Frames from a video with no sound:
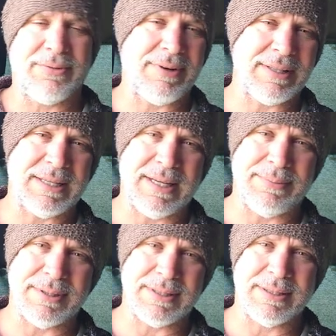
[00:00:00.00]
We fight the
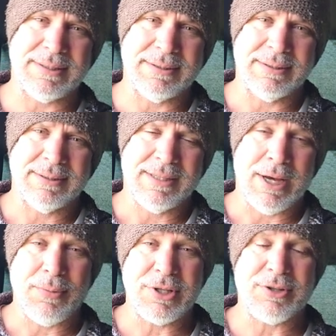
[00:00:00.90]
demons.
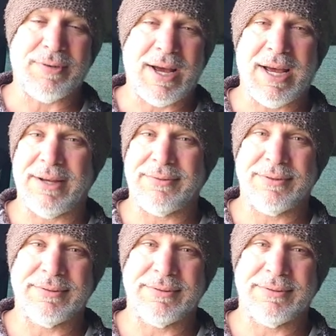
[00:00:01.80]
We survive.